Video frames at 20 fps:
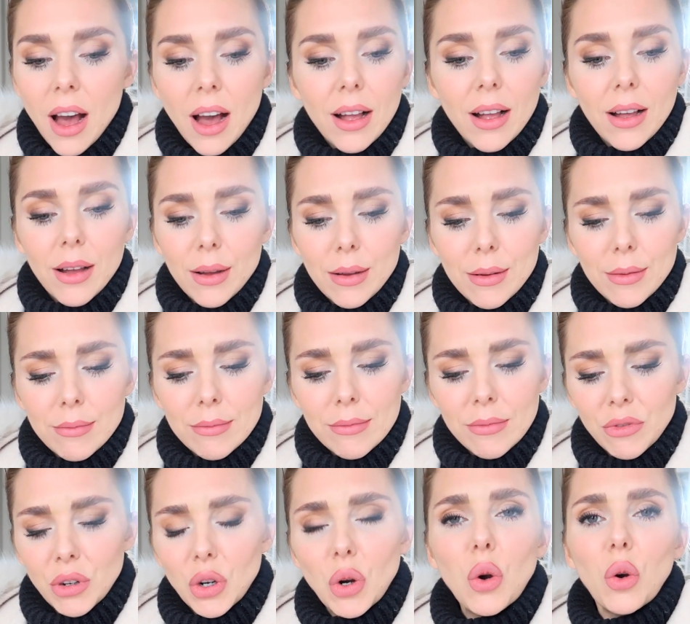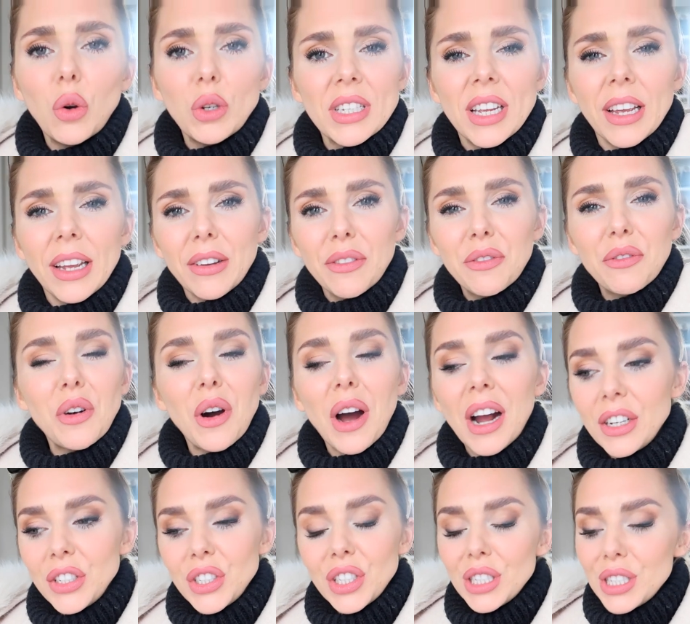Recording for
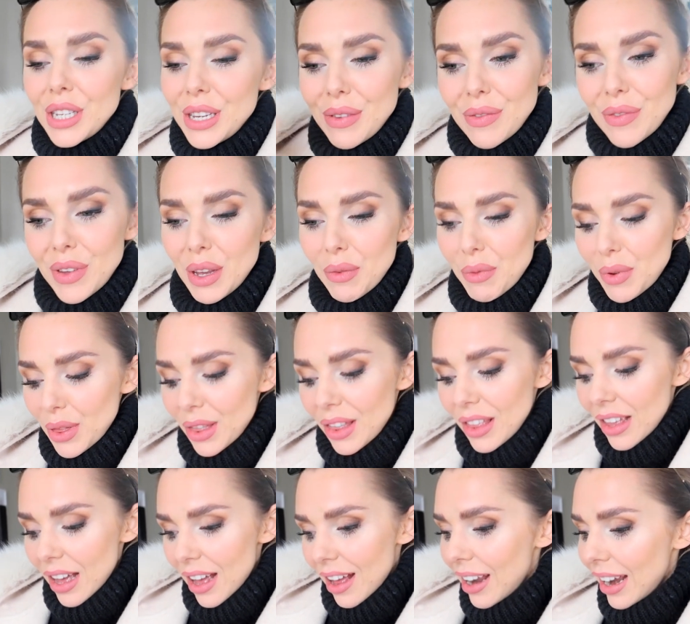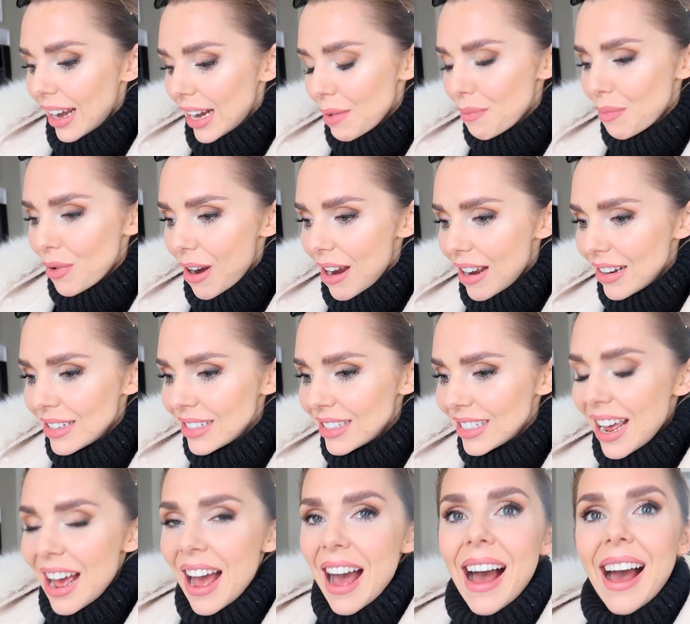IGTV with like a brand,